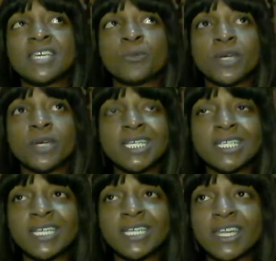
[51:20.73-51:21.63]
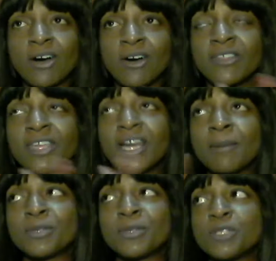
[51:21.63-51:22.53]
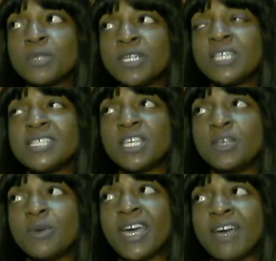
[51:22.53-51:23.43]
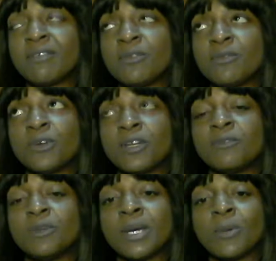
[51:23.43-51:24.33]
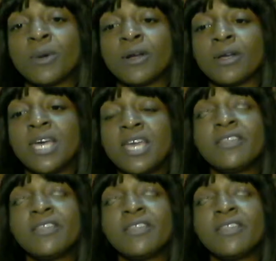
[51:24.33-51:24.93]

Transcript: and really look at all the opportunities that you have in front of you at work.